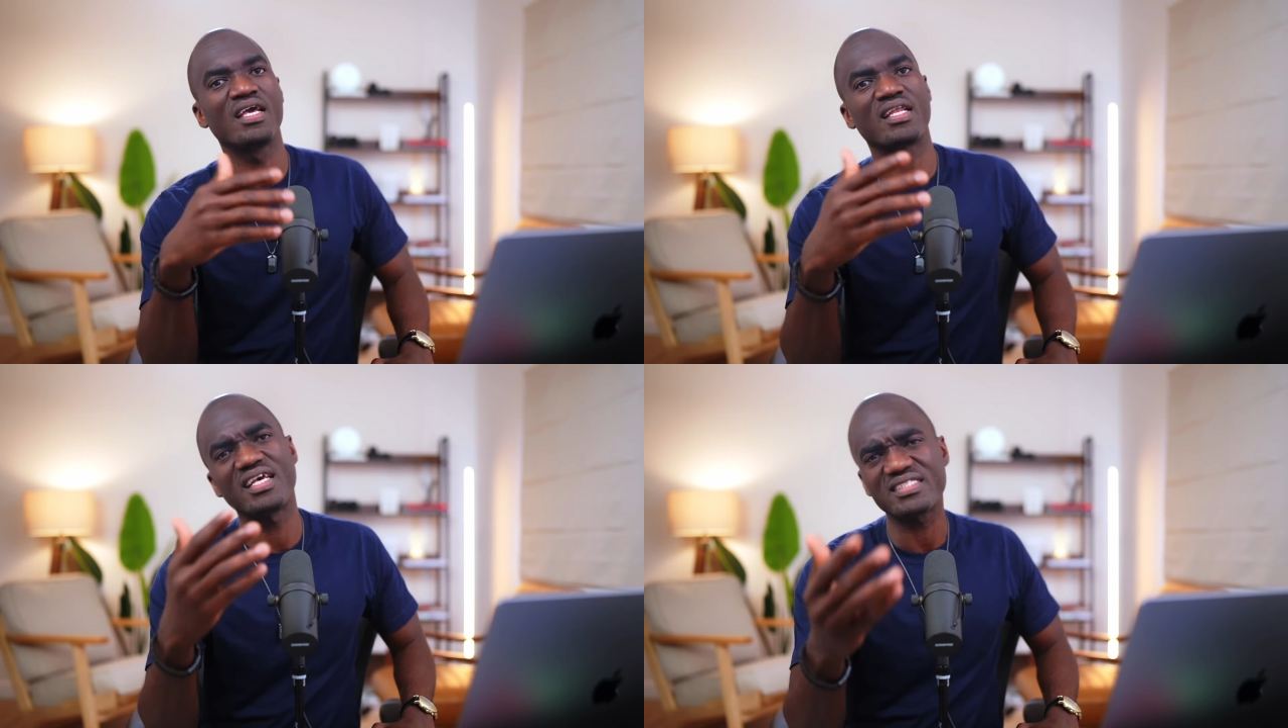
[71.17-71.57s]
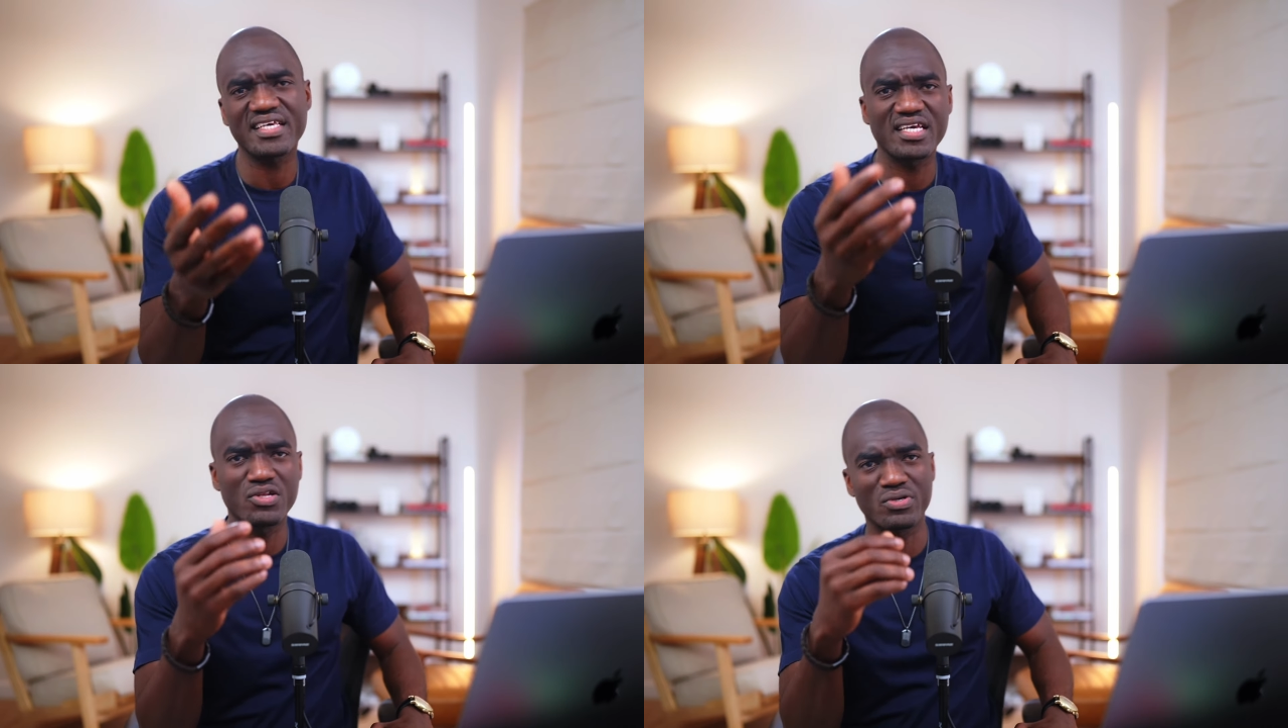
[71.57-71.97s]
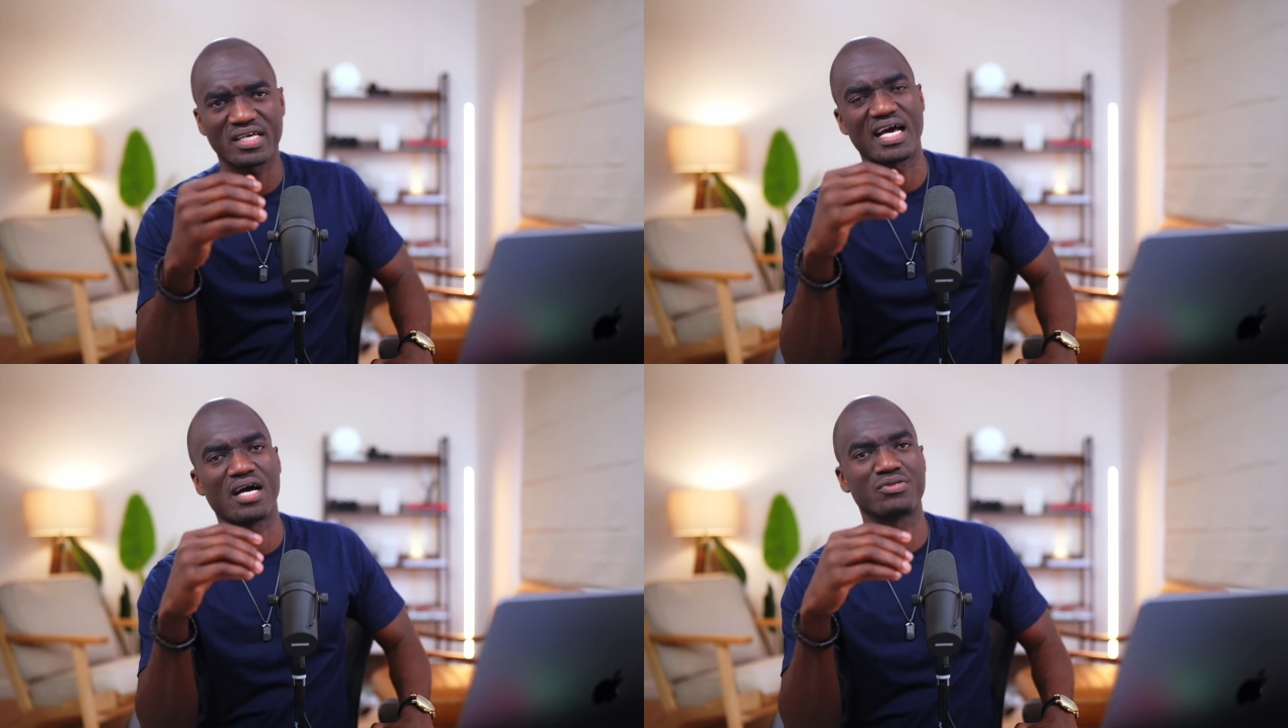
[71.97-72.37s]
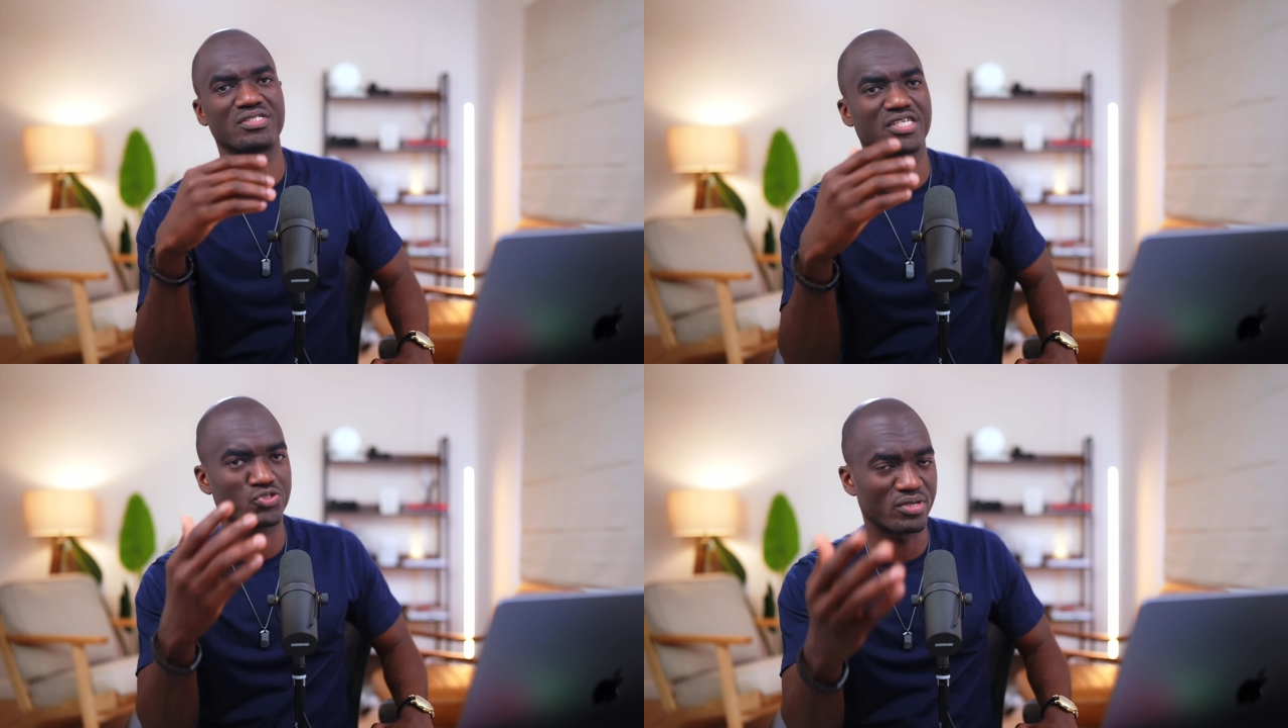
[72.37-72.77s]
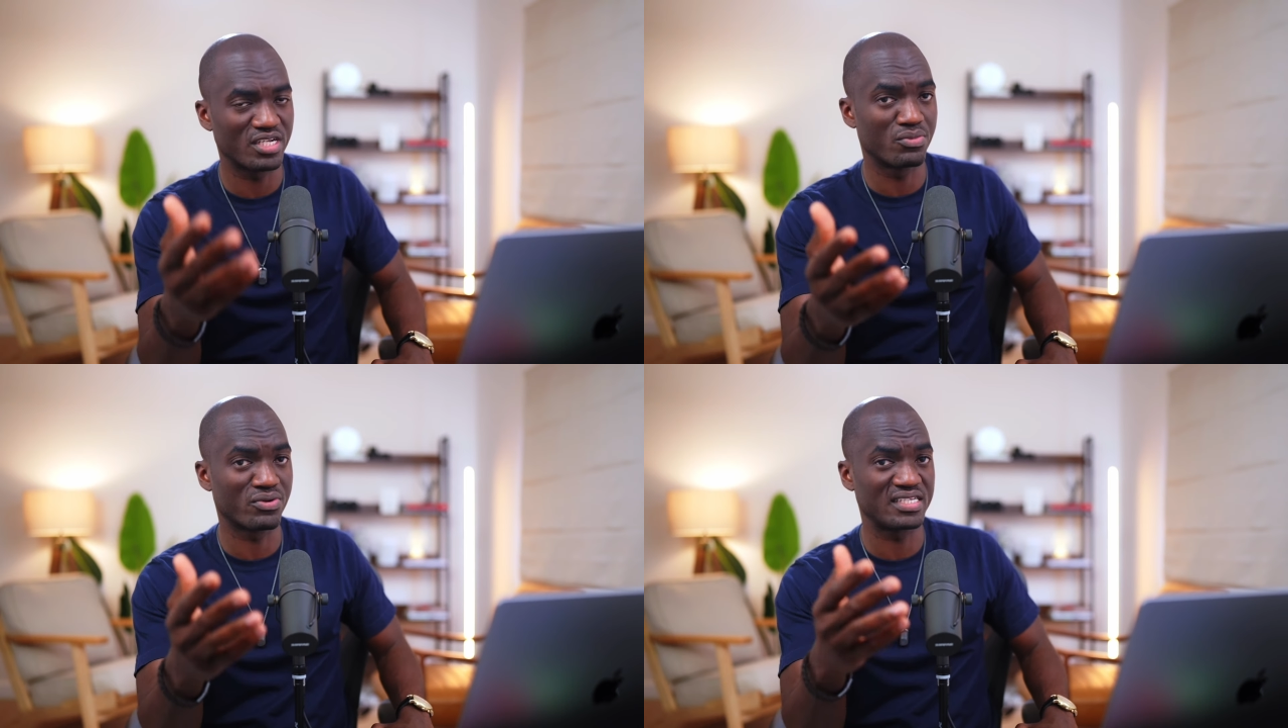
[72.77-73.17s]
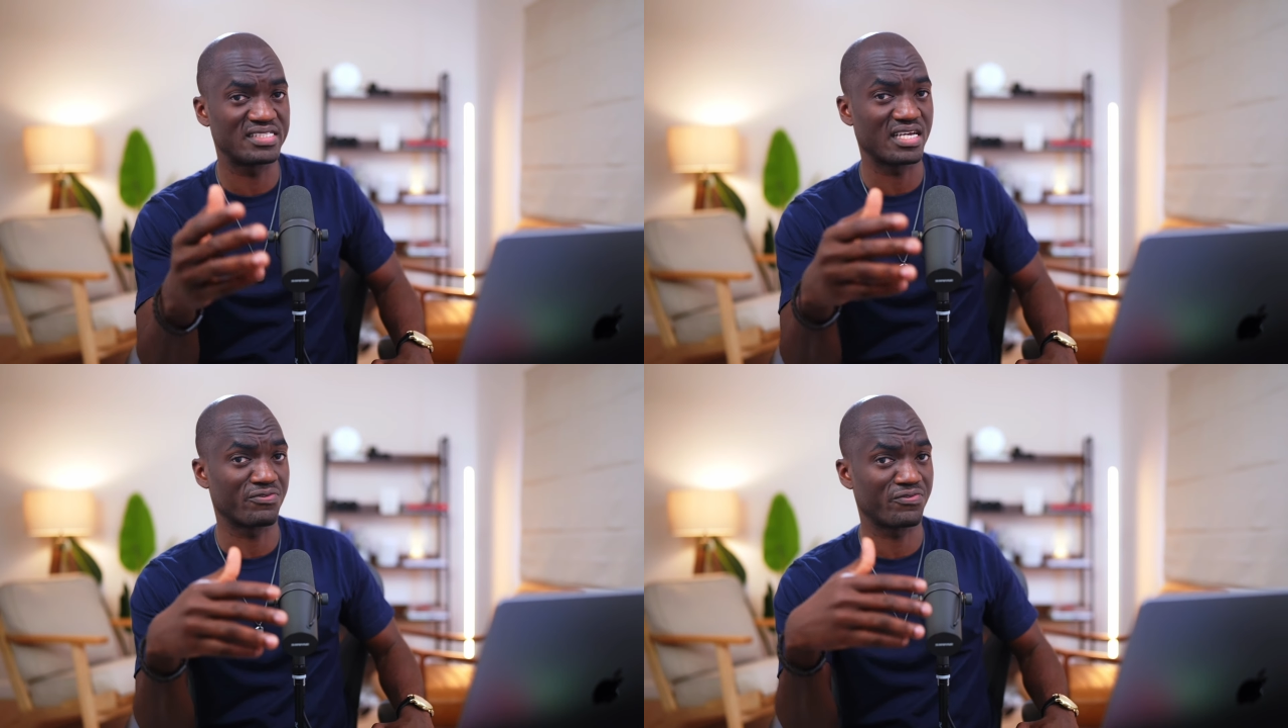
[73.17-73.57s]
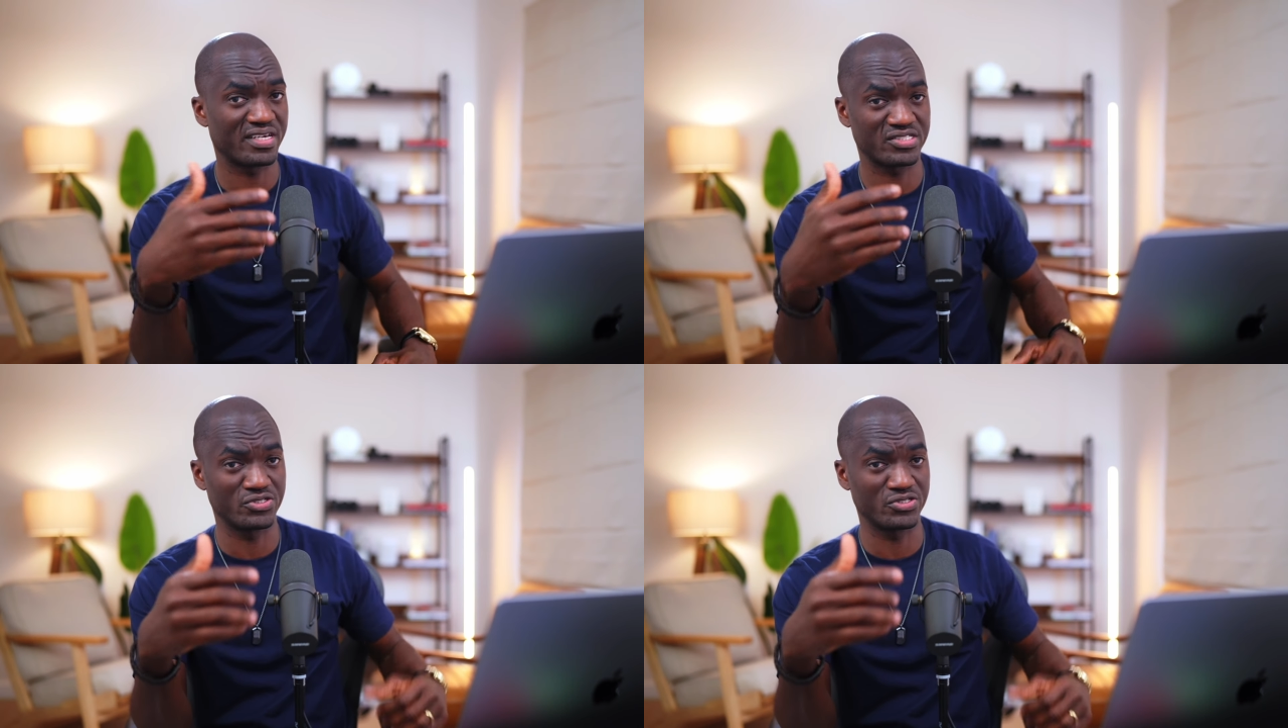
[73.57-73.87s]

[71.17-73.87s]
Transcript: Let's take a look at how sexual immorality affects